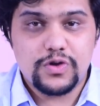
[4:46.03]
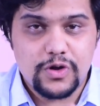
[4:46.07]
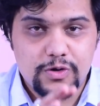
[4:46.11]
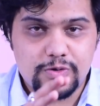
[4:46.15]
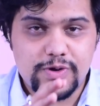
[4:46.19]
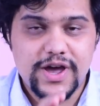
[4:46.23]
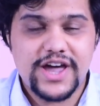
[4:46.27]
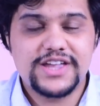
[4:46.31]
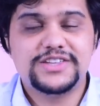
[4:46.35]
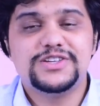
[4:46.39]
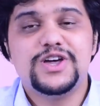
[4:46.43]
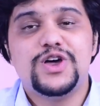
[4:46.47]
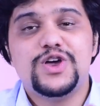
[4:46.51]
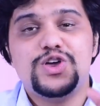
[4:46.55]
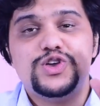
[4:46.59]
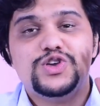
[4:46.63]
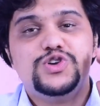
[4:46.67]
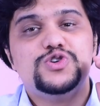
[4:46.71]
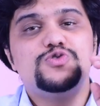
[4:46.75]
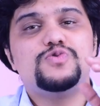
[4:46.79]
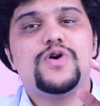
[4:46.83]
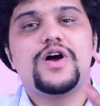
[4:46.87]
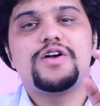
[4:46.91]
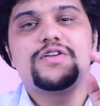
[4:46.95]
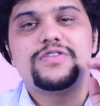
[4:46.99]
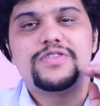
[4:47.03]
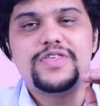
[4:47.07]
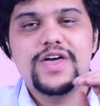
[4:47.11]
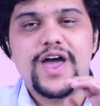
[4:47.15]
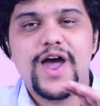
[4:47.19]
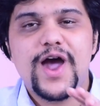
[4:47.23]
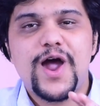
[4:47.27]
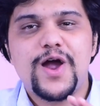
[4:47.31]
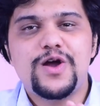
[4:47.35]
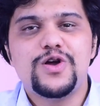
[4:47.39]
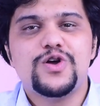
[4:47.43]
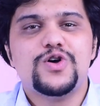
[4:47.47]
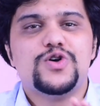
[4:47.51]
All right, you are
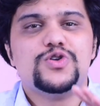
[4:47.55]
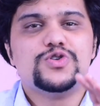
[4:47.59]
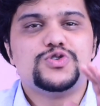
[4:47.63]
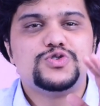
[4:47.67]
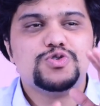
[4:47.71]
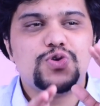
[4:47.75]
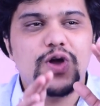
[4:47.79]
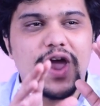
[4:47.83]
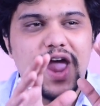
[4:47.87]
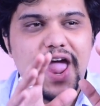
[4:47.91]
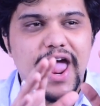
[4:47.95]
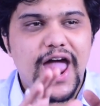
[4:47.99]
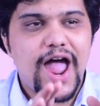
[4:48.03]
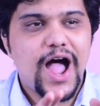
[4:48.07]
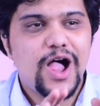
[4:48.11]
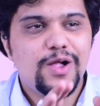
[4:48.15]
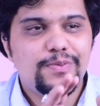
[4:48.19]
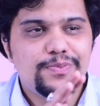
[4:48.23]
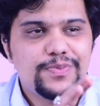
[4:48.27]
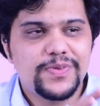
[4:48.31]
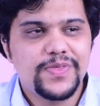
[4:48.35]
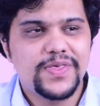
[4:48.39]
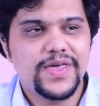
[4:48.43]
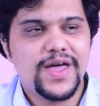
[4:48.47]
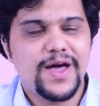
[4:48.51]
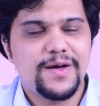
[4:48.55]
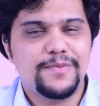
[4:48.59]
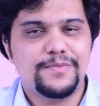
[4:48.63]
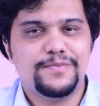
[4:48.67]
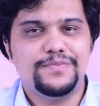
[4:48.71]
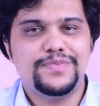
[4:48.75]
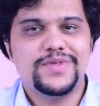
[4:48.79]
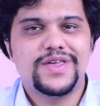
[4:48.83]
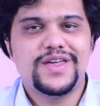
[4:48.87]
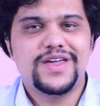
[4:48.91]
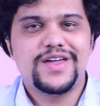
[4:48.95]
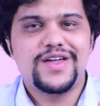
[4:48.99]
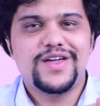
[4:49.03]
there to help
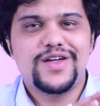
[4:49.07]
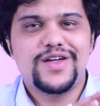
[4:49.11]
them